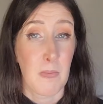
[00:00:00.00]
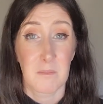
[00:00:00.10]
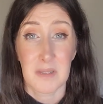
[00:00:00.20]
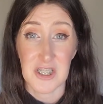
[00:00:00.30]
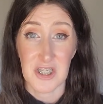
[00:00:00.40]

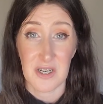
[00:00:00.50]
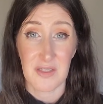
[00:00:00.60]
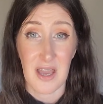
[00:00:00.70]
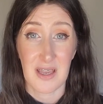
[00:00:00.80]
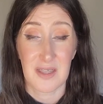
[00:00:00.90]
Please share
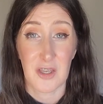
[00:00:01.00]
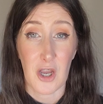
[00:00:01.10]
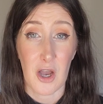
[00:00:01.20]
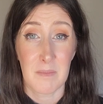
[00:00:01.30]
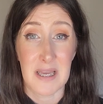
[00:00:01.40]
that in the
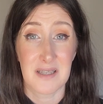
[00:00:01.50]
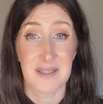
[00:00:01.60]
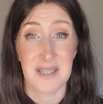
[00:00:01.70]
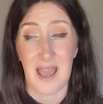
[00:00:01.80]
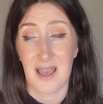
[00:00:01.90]

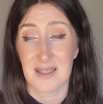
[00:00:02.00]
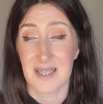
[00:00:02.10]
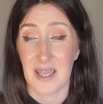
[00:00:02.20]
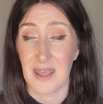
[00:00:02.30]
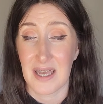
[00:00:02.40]
comments. And
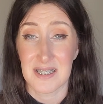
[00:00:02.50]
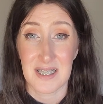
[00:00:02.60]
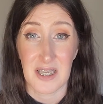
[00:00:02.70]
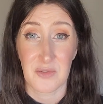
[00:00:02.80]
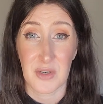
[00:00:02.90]
that is
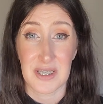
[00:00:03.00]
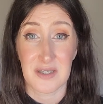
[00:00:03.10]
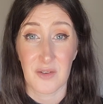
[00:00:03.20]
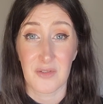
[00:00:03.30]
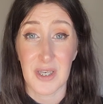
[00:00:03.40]
it for this
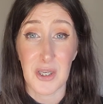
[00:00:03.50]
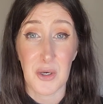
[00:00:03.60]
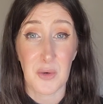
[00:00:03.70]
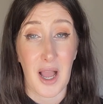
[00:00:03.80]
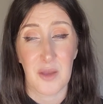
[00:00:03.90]

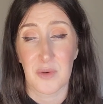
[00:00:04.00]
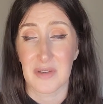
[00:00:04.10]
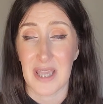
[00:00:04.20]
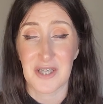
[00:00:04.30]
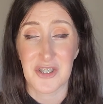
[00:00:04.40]
video. I will
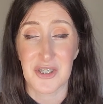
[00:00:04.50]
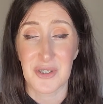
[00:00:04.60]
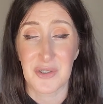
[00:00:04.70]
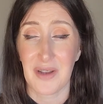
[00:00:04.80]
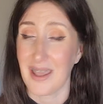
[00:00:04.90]
catch
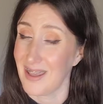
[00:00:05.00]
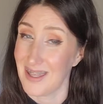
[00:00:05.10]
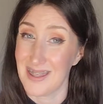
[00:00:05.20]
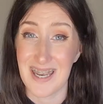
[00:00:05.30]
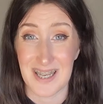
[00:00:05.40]
you
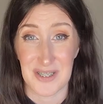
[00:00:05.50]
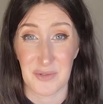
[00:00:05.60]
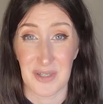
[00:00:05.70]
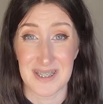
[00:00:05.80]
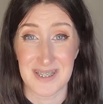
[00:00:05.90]
in the next
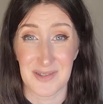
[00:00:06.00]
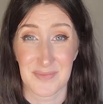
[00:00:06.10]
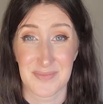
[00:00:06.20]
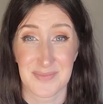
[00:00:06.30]
one.